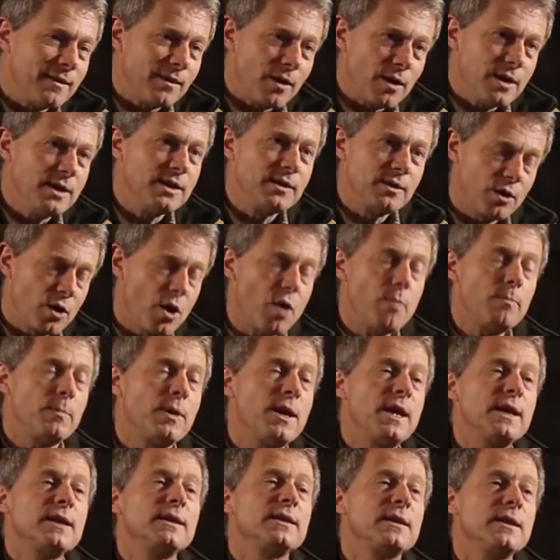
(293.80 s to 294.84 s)
in
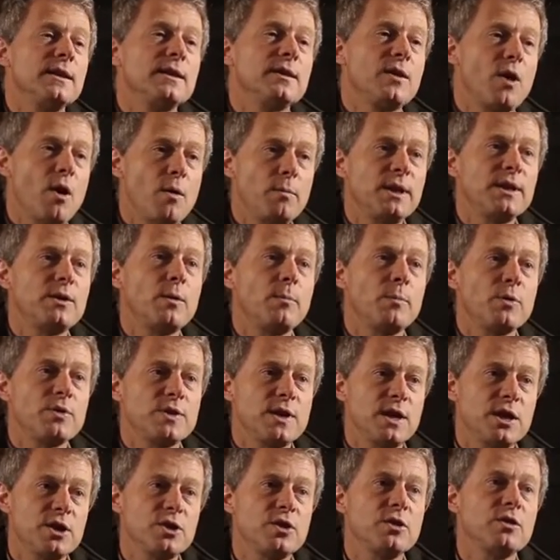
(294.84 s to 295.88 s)
complete
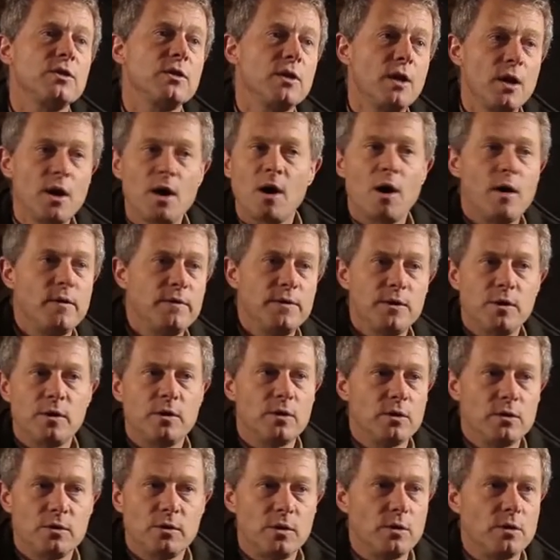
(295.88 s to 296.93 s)
opposition of
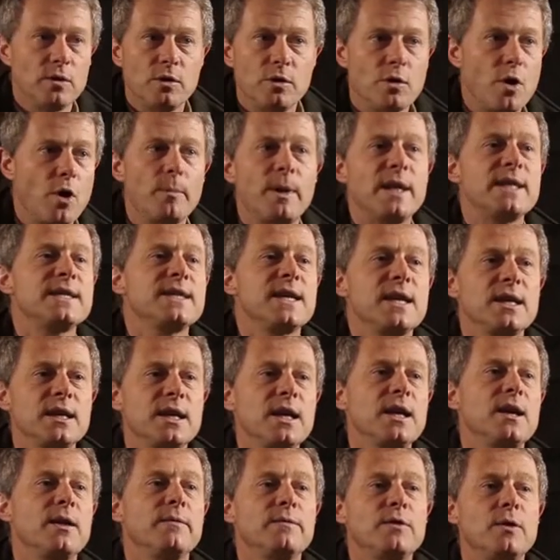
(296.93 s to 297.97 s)
the normal
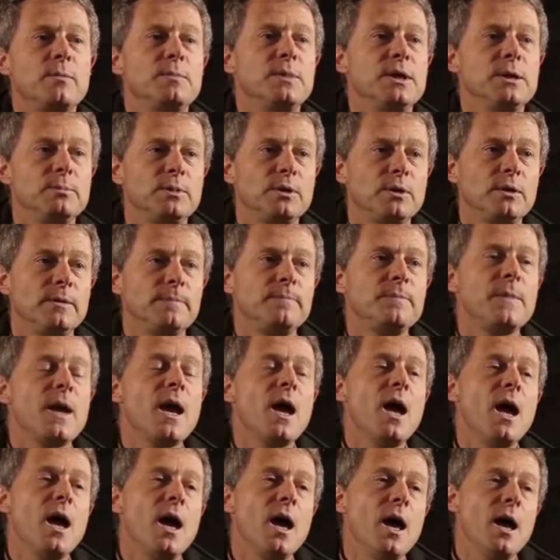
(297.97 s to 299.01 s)
thinking of the people.
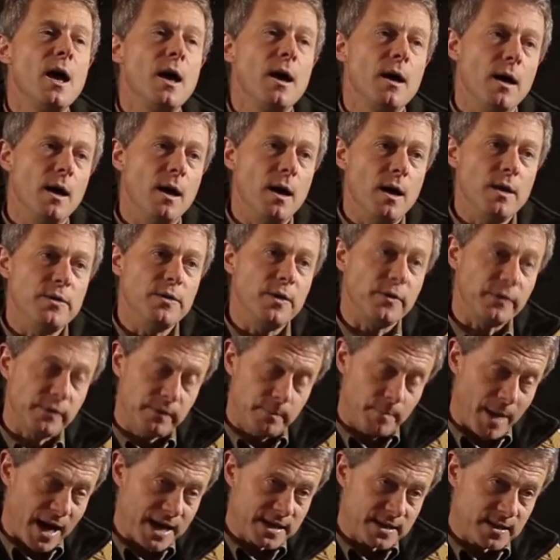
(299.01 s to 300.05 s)

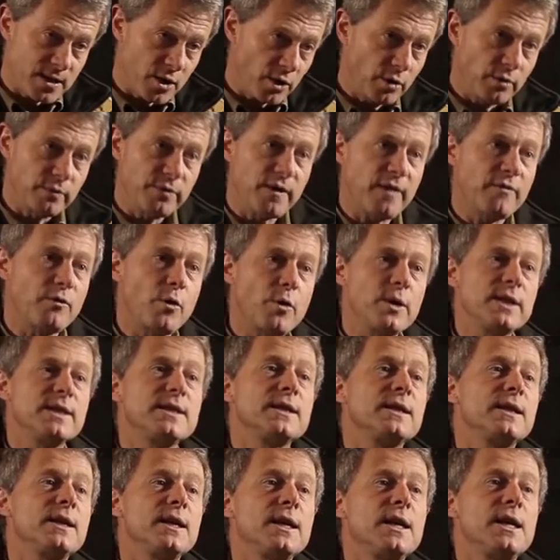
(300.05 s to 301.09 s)
My second favorite
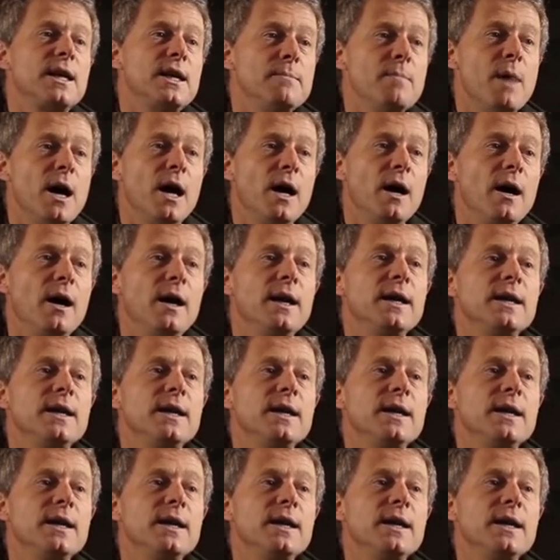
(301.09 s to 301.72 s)
climat